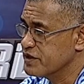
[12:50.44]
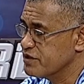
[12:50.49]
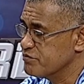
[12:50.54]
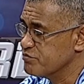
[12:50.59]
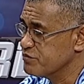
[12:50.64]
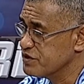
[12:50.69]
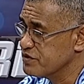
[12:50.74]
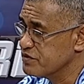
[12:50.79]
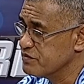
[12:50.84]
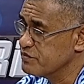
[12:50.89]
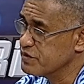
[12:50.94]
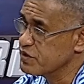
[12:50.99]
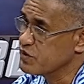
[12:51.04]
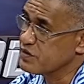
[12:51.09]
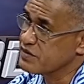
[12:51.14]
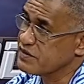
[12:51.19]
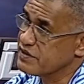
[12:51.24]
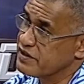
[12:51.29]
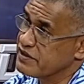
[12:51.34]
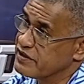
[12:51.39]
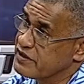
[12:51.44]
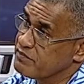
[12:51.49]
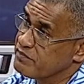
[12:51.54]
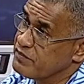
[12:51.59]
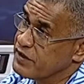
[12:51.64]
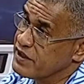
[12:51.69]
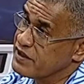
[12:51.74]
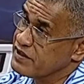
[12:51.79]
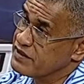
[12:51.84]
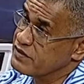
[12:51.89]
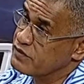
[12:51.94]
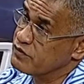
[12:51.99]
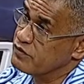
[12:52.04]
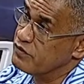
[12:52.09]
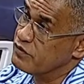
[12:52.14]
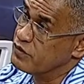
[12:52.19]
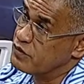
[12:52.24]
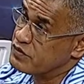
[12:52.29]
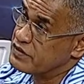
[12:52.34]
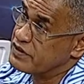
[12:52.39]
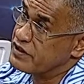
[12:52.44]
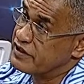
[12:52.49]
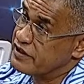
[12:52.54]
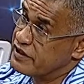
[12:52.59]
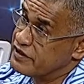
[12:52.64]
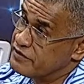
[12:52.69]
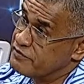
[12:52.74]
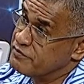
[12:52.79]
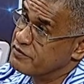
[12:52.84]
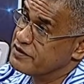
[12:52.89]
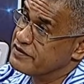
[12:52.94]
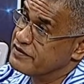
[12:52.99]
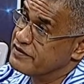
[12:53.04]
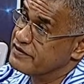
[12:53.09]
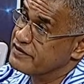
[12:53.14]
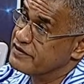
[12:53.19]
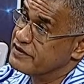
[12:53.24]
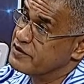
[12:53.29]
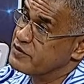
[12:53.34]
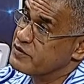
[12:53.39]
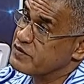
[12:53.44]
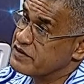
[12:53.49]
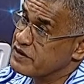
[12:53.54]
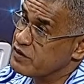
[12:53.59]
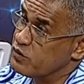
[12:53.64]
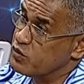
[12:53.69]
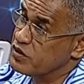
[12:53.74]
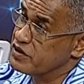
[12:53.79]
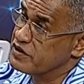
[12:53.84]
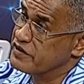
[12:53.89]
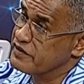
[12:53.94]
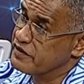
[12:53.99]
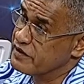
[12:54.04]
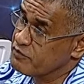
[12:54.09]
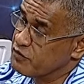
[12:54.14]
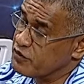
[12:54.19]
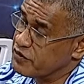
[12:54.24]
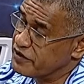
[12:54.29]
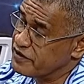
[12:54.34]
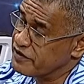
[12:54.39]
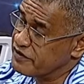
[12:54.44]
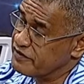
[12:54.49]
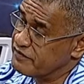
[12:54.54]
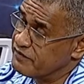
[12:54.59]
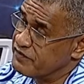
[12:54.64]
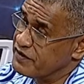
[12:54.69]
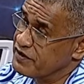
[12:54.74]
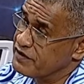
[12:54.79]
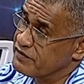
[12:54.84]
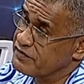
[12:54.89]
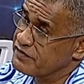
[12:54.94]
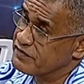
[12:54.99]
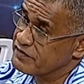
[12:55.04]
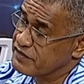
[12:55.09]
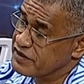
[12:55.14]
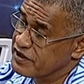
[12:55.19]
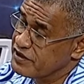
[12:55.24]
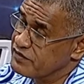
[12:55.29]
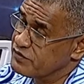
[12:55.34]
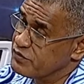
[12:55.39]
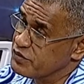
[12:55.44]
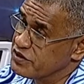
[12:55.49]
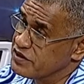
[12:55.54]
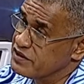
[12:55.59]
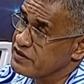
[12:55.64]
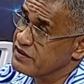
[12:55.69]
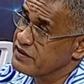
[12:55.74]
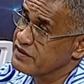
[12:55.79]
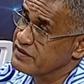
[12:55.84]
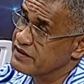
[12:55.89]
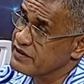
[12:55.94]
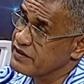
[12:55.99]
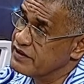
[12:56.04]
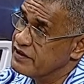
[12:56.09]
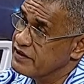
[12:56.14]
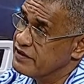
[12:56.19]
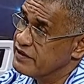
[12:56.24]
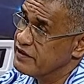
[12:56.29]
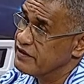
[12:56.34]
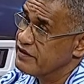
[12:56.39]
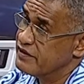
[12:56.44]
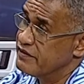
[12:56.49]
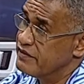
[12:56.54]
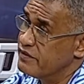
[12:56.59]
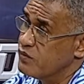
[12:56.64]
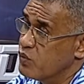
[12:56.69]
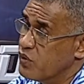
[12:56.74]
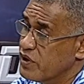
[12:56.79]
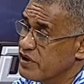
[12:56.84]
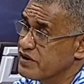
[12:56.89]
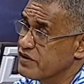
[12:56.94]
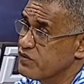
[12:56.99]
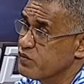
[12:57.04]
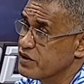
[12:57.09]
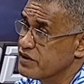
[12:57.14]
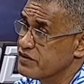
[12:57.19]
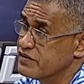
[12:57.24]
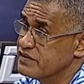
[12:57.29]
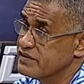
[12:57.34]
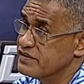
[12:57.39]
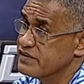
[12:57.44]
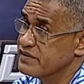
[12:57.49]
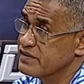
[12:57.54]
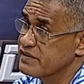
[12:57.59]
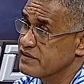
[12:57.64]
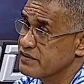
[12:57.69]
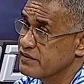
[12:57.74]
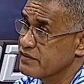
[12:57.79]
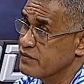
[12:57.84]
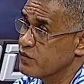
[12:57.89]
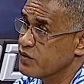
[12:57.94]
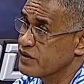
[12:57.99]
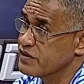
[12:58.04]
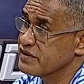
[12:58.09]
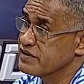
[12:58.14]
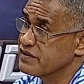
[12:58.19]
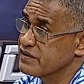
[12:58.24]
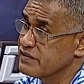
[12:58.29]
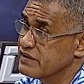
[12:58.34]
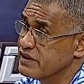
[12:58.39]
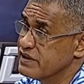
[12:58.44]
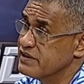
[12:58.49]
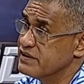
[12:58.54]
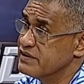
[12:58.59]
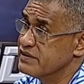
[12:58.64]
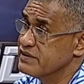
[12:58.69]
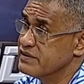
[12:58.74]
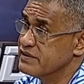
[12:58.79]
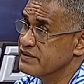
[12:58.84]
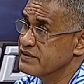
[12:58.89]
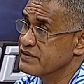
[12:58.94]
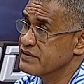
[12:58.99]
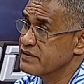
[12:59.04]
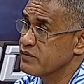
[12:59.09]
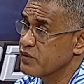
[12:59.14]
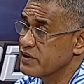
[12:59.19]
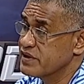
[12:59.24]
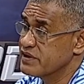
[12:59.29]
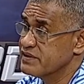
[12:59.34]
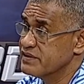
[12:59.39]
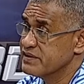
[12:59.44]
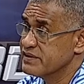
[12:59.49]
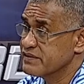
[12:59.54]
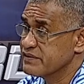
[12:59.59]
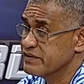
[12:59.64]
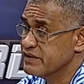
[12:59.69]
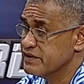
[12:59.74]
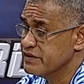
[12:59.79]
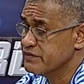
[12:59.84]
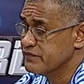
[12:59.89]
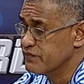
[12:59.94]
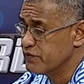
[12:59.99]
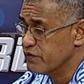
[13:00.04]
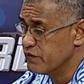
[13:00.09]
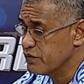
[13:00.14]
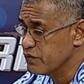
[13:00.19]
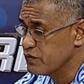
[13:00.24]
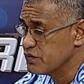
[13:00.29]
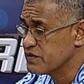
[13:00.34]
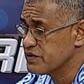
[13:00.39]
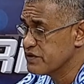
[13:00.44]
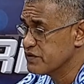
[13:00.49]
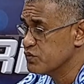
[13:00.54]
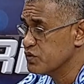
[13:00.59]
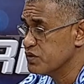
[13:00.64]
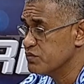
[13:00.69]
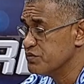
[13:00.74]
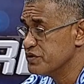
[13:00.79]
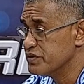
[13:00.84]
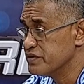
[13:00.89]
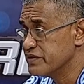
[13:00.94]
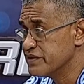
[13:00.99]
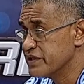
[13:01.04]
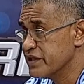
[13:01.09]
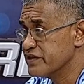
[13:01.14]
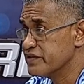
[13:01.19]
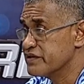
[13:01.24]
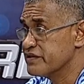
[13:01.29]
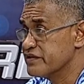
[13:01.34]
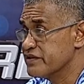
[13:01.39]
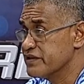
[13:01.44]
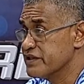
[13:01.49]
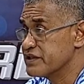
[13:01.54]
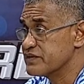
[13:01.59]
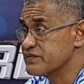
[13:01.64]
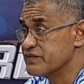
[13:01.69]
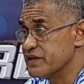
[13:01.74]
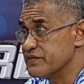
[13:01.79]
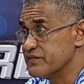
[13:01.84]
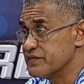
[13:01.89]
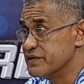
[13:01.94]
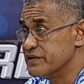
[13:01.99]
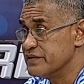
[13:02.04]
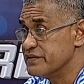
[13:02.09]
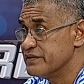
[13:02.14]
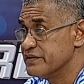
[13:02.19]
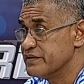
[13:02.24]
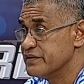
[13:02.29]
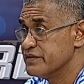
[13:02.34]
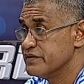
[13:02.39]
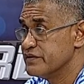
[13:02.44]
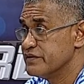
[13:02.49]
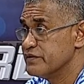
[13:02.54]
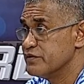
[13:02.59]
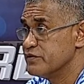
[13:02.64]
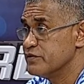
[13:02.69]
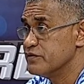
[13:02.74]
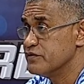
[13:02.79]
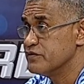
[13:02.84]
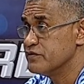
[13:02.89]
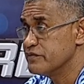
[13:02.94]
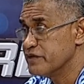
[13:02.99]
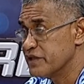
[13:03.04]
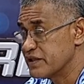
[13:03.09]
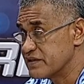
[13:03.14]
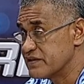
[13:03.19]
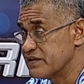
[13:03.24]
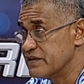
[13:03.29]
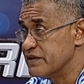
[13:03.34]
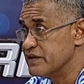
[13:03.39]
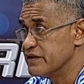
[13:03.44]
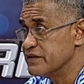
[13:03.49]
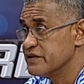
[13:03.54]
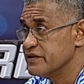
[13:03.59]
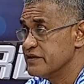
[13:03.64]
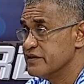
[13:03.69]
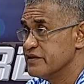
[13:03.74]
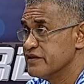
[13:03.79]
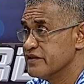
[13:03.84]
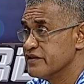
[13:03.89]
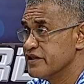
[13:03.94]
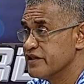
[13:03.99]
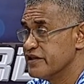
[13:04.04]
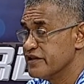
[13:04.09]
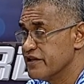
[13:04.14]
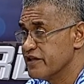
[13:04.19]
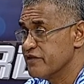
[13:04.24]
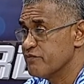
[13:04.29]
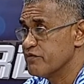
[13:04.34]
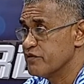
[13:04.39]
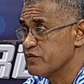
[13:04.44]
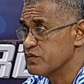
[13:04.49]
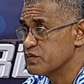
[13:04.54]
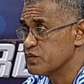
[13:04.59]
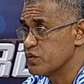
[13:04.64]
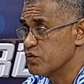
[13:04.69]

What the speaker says: can be, because that applies to those that are even still working. They've got another 5, 10, 20 years. The worrying one is the worry is really for those that will be retiring in the next 5 years or next year and have those